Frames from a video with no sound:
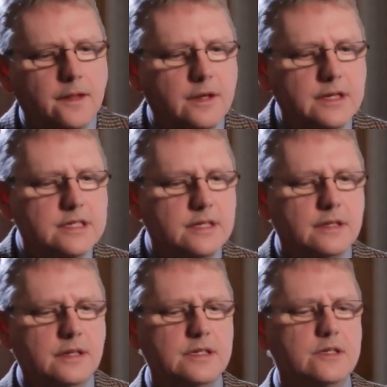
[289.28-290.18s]
There is,
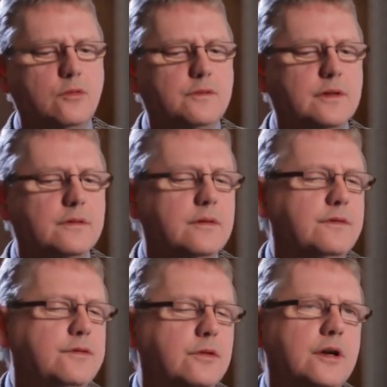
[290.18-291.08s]
there is over
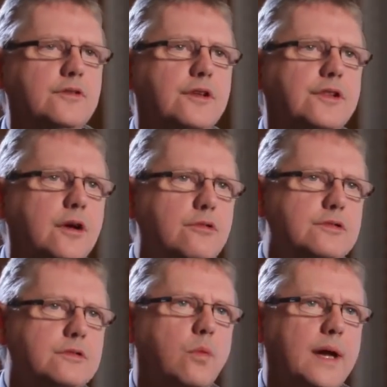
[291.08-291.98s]

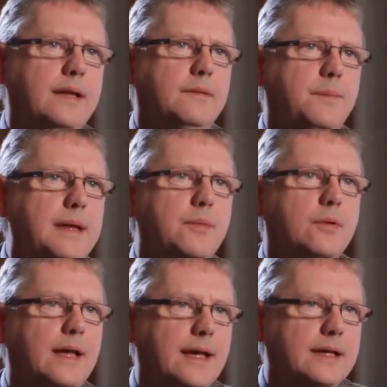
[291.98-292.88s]
400,000 white
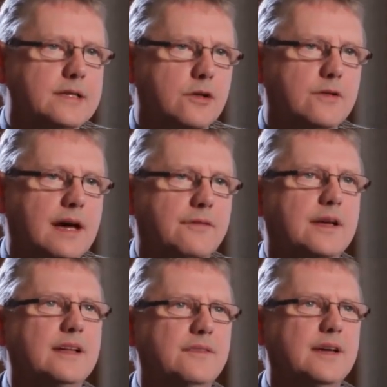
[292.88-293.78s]
people in South
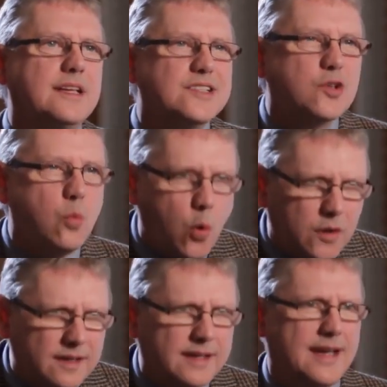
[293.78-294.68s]
Africa living in
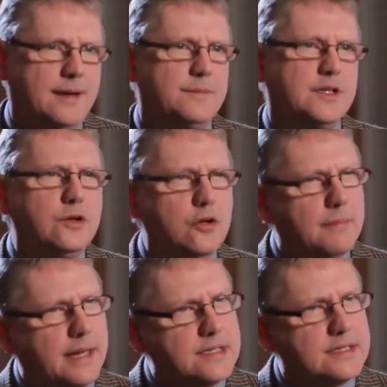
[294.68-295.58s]
squatter camps. Can you
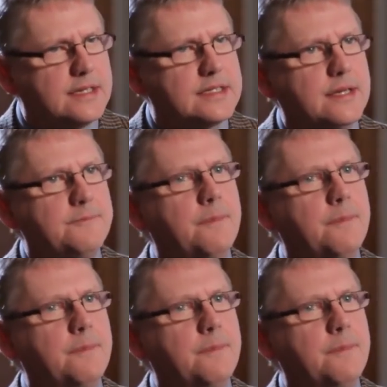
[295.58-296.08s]
imagine this?